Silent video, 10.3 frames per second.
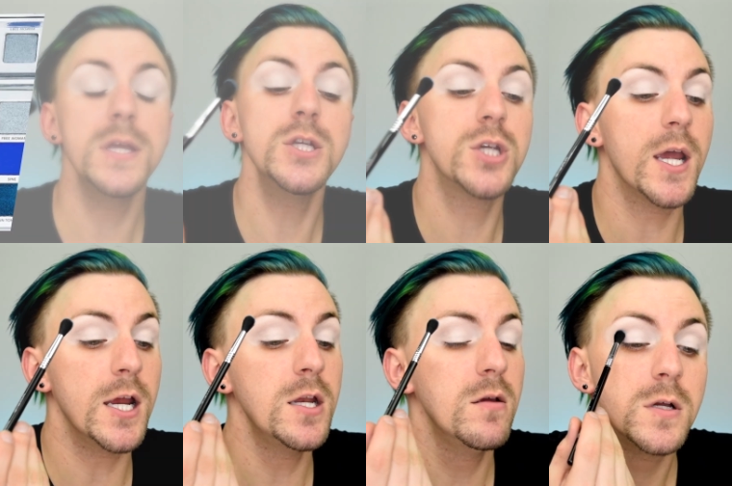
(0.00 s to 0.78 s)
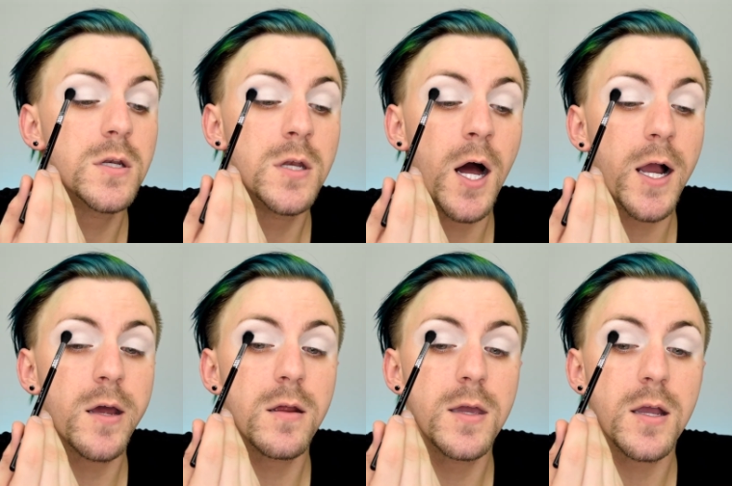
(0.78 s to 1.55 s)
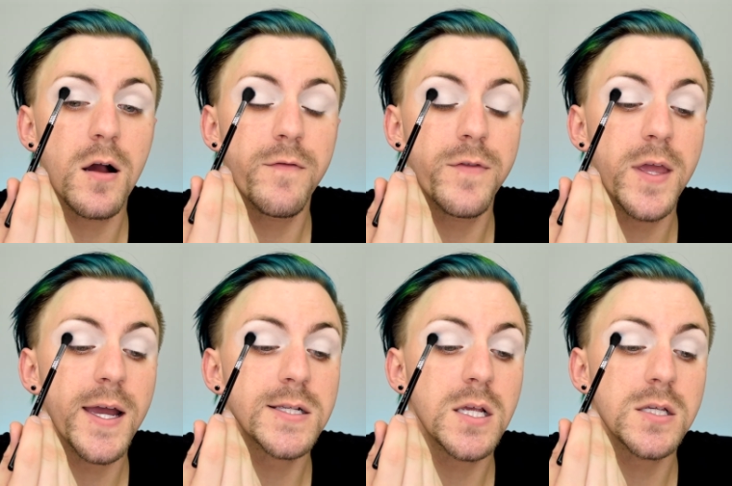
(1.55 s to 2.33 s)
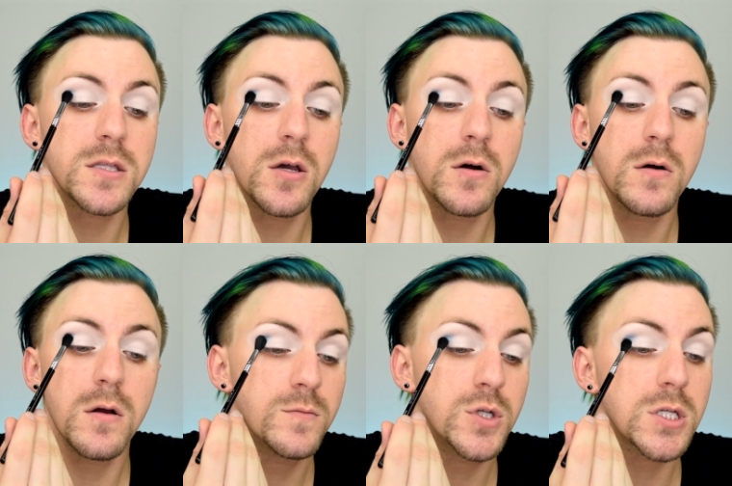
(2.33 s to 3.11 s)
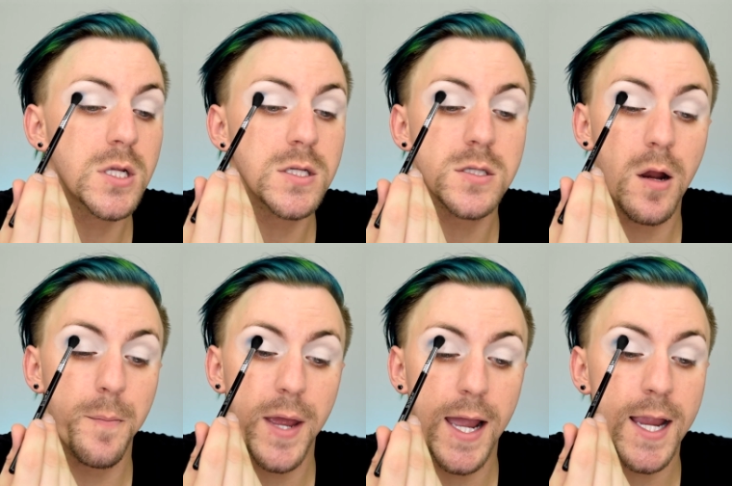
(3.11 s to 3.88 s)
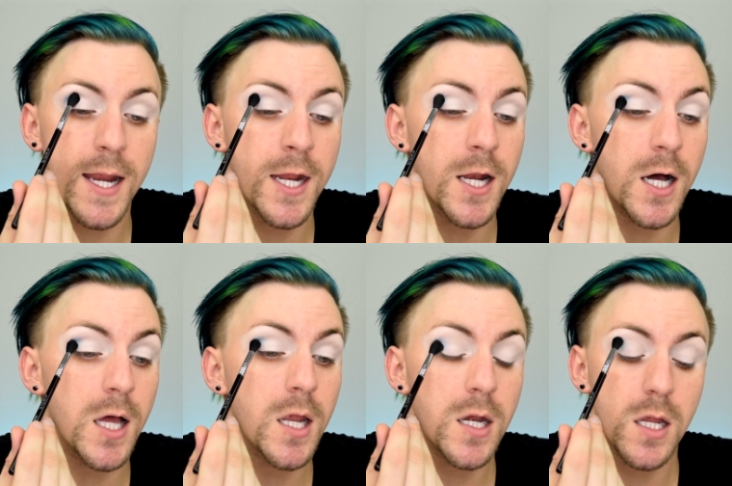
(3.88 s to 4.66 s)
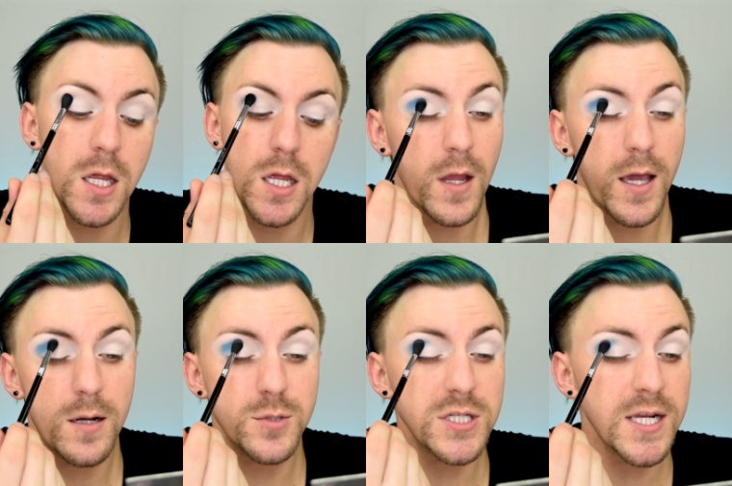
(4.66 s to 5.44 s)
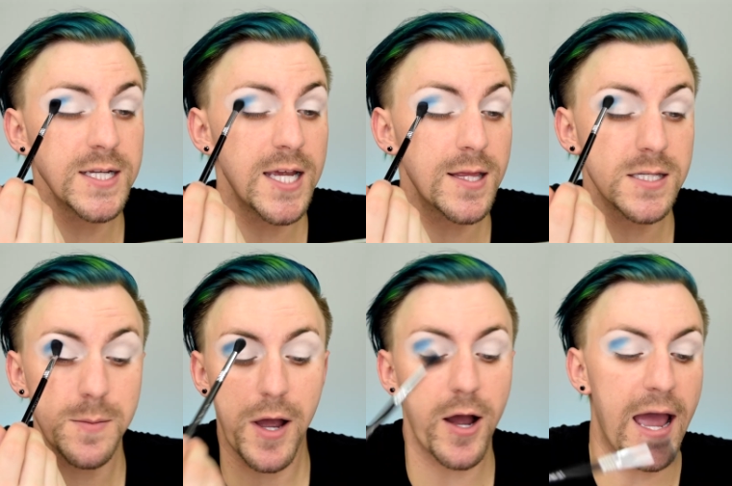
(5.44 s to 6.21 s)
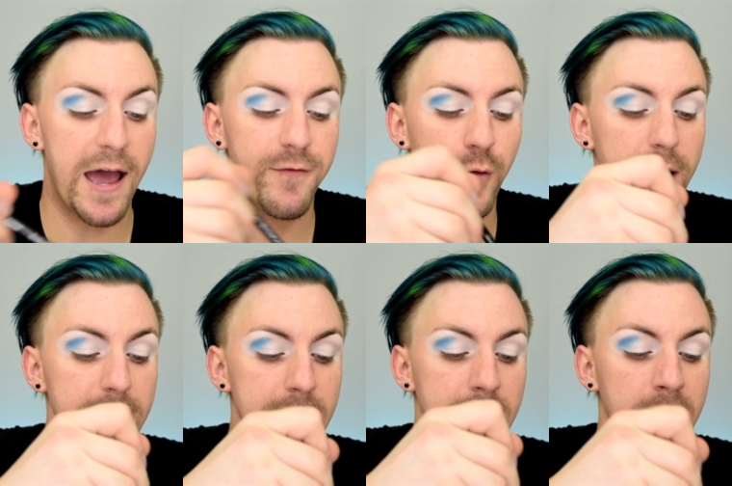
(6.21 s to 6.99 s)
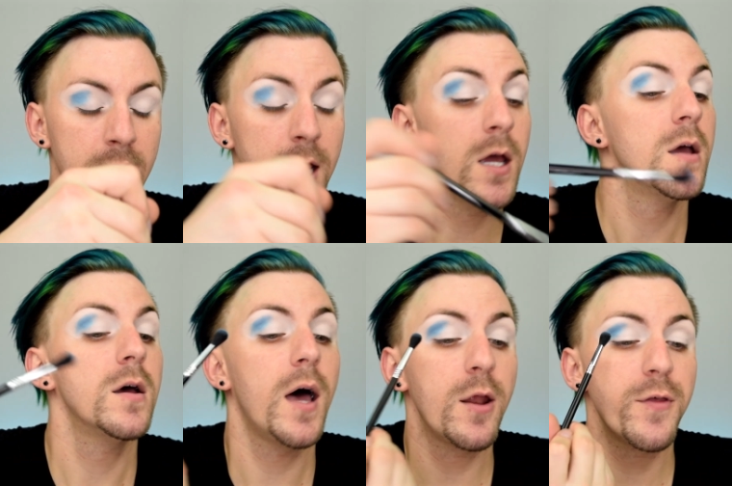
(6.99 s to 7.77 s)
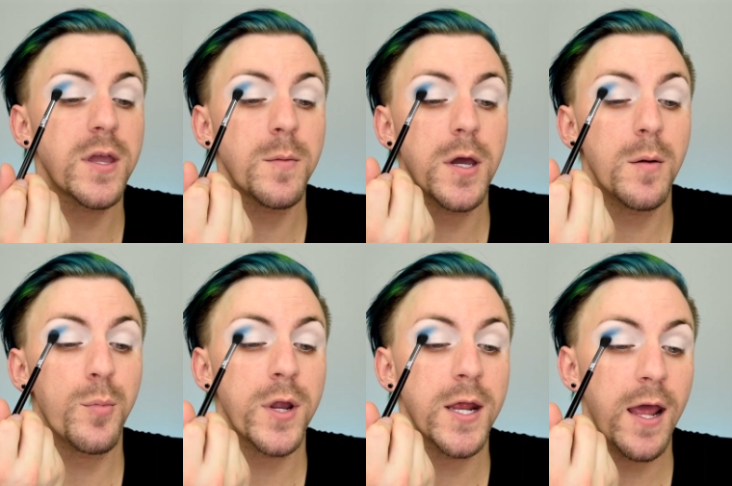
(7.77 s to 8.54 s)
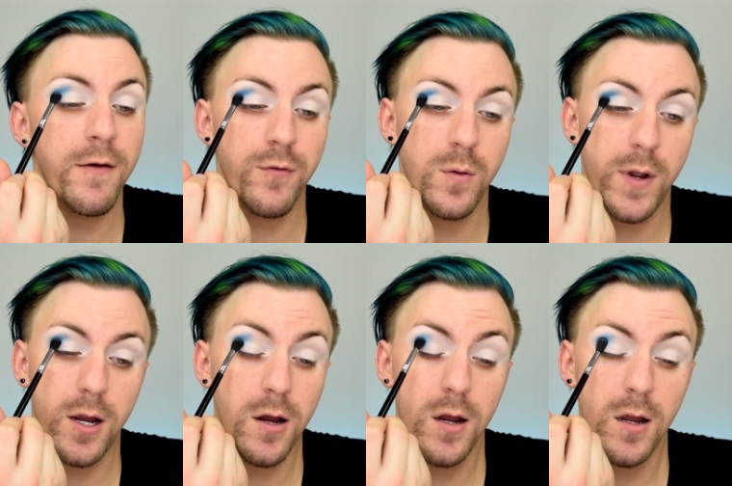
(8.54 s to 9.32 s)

shade, not gonna kick off the excess though, I'm just gonna start packing it on. And I'm just gonna take this about halfway in. I don't think I'm gonna bring it everywhere